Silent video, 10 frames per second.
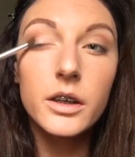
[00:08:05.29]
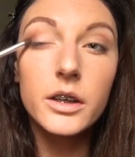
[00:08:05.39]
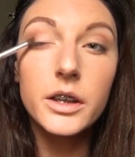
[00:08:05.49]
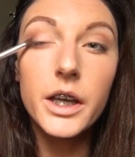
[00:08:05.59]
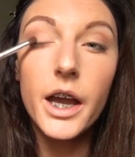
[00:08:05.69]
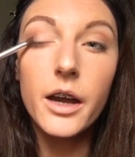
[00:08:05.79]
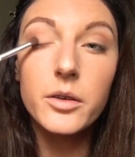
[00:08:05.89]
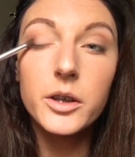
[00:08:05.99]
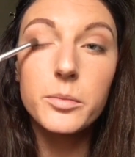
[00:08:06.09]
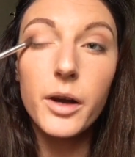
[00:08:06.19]
on the
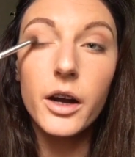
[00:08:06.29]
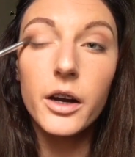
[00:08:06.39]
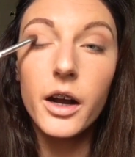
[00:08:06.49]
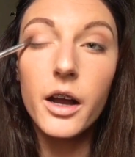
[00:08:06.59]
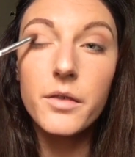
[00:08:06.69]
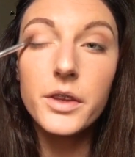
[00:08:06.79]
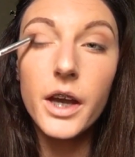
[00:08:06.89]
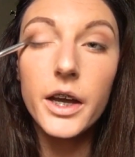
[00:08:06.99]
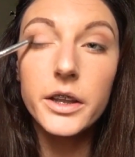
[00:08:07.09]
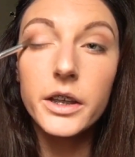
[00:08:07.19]
outer part of
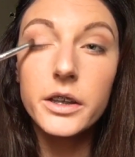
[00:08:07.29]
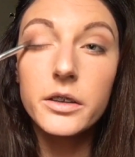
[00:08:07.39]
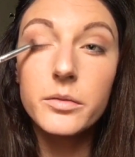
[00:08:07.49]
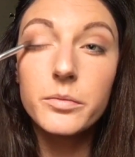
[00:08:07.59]
the eyelid,